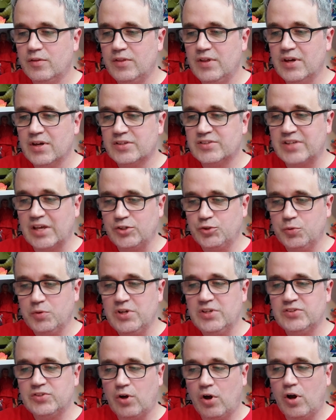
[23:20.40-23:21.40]

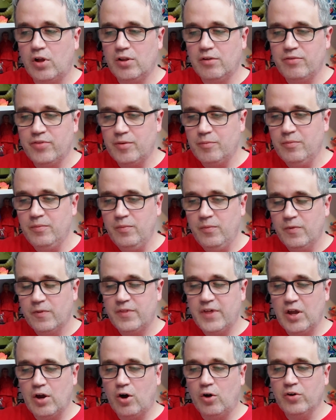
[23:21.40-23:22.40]
accessories, all of them,
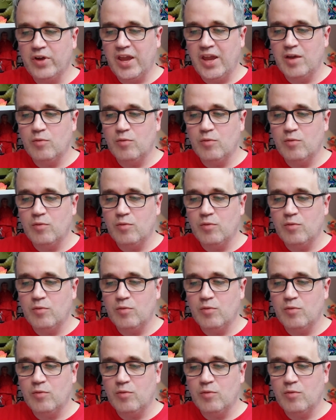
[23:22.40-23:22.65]
they all came